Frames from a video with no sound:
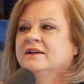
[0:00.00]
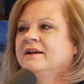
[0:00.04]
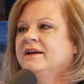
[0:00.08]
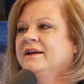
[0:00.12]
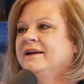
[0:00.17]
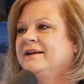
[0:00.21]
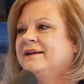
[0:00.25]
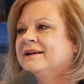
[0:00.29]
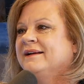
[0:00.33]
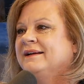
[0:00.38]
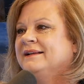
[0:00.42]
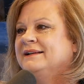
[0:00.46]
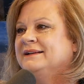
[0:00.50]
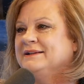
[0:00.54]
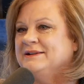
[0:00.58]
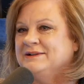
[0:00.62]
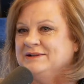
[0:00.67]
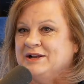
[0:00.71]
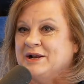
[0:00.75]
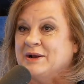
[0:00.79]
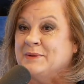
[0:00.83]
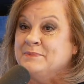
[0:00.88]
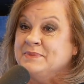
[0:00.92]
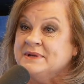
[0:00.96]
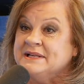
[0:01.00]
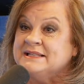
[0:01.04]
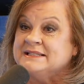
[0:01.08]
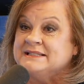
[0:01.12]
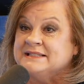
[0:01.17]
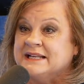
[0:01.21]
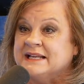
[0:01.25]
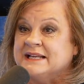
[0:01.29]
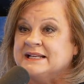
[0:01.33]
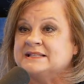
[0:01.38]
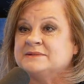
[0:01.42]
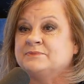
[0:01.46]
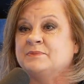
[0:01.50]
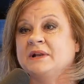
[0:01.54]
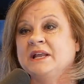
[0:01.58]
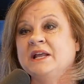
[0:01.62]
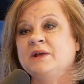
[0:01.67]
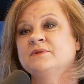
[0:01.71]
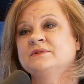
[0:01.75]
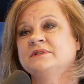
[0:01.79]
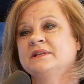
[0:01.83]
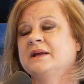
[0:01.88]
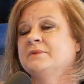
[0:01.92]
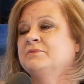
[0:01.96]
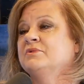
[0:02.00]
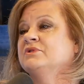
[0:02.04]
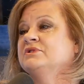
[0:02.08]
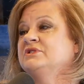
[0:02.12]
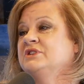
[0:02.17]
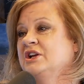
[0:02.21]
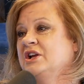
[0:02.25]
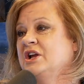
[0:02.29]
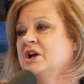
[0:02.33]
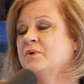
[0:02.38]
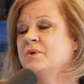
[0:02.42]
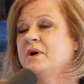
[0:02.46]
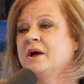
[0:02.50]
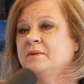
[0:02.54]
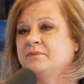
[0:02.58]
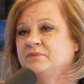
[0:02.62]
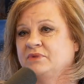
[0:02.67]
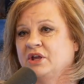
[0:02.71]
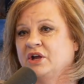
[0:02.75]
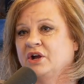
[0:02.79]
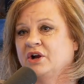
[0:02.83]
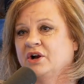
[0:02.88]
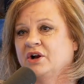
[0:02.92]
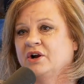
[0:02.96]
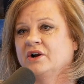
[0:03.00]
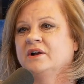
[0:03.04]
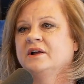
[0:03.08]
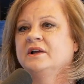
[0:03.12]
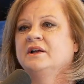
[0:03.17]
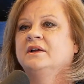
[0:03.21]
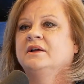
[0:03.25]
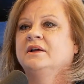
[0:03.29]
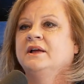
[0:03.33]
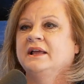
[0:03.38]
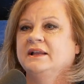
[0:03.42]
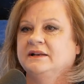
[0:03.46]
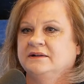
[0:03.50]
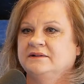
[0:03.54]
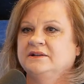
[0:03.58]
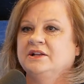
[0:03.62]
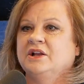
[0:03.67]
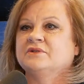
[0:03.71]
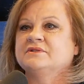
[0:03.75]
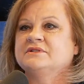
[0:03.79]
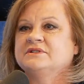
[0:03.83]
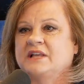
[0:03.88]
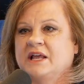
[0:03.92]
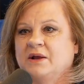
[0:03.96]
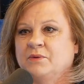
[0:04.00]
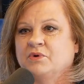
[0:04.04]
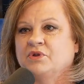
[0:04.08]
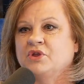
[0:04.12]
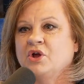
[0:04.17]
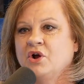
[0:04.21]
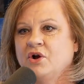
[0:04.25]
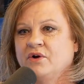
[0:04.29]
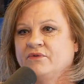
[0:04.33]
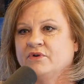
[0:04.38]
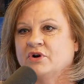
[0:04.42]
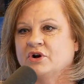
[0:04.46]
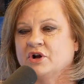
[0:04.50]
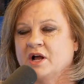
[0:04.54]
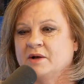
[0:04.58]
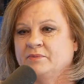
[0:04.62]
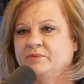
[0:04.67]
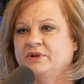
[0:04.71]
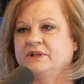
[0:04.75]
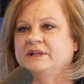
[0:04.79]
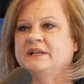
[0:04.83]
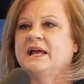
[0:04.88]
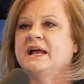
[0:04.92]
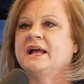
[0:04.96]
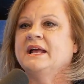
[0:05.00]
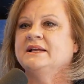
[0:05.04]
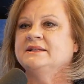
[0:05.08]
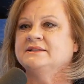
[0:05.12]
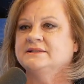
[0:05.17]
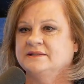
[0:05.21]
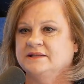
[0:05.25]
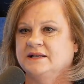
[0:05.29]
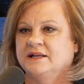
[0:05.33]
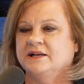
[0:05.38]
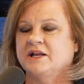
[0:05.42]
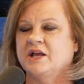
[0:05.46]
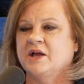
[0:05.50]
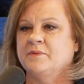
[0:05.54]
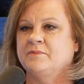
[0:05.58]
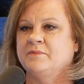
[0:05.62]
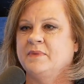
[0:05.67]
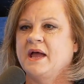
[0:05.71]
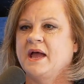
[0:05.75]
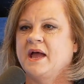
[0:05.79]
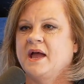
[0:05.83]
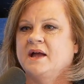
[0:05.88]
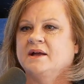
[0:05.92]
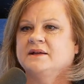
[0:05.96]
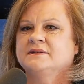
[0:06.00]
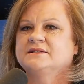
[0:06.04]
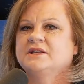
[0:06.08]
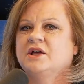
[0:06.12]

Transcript: and business, but he was able to go up there and stay with her for a couple of days and then come back.